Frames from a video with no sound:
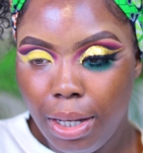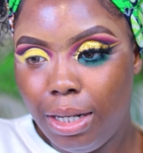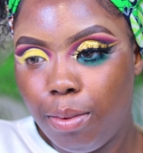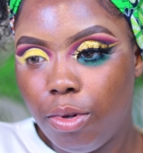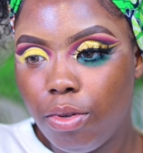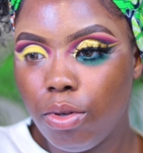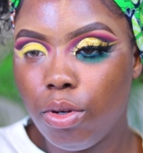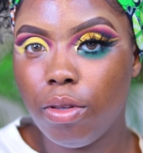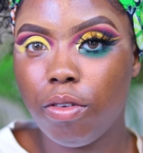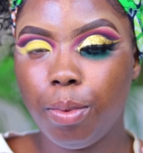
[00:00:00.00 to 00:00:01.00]
And I'm also
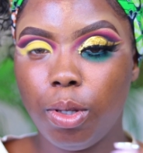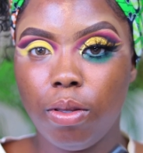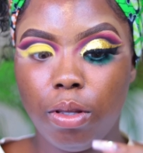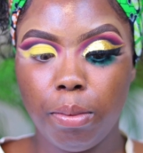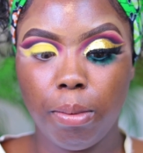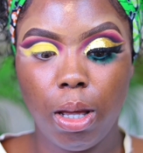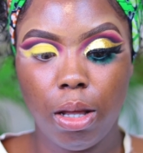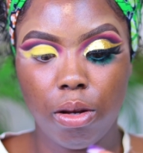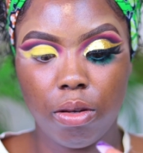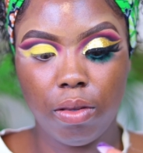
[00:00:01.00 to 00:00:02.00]
going to be using
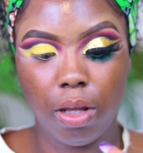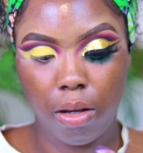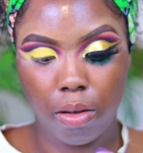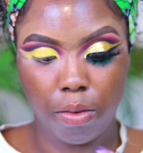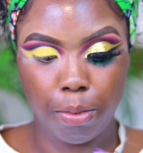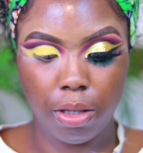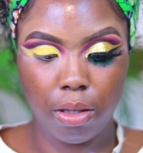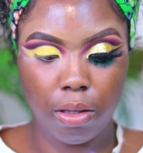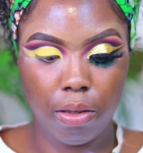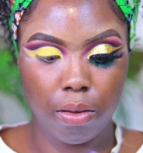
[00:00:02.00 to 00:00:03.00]
my LUZTA
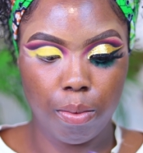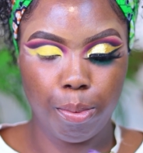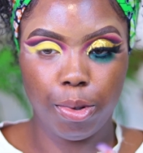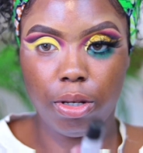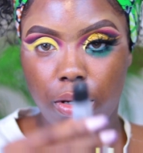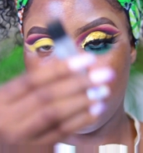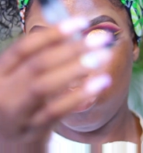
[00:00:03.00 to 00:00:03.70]
Cosmetics body